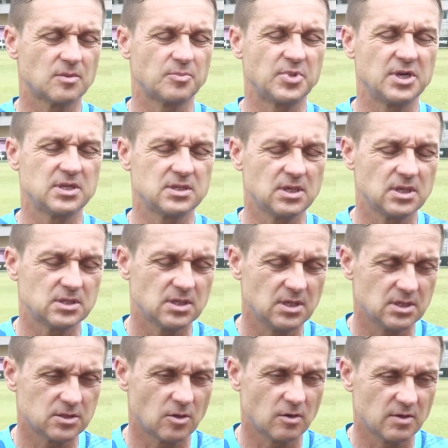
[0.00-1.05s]
pre-season
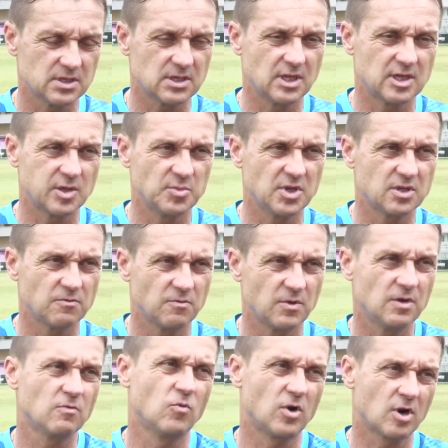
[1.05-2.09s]
is always a little bit
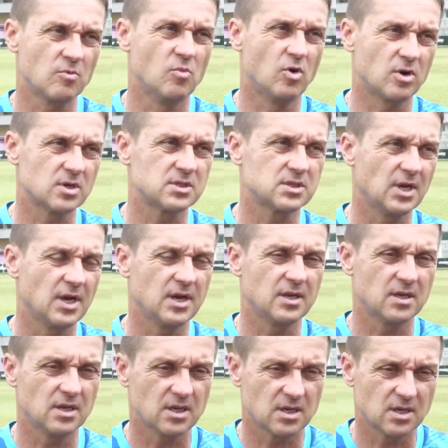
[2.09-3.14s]
work more,
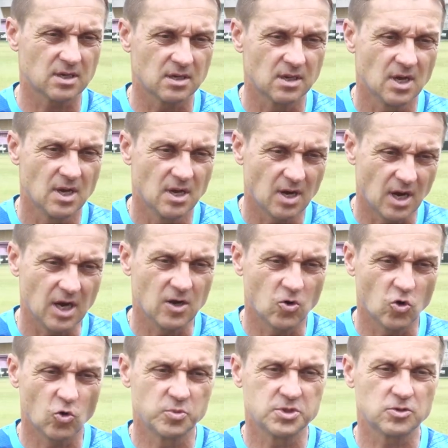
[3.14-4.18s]
and I
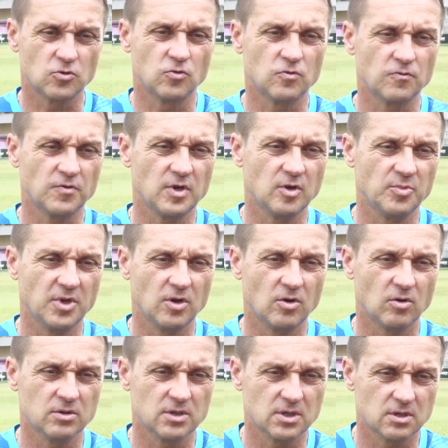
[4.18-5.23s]
hope soon we'll be
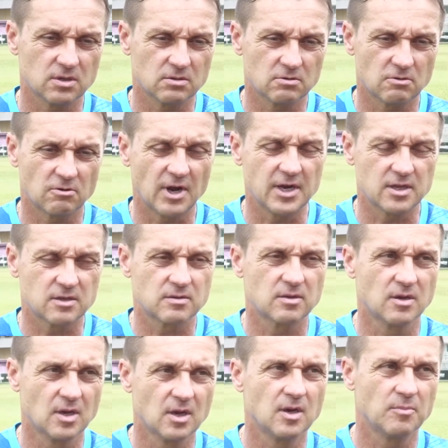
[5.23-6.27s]
on the right
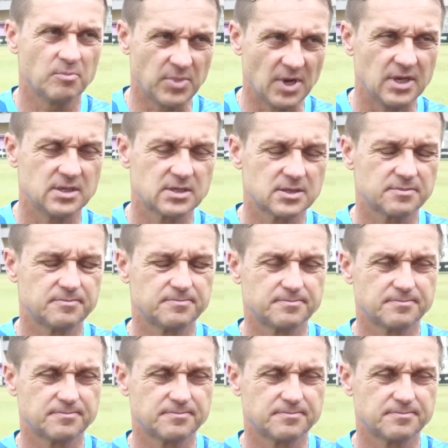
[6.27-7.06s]
place.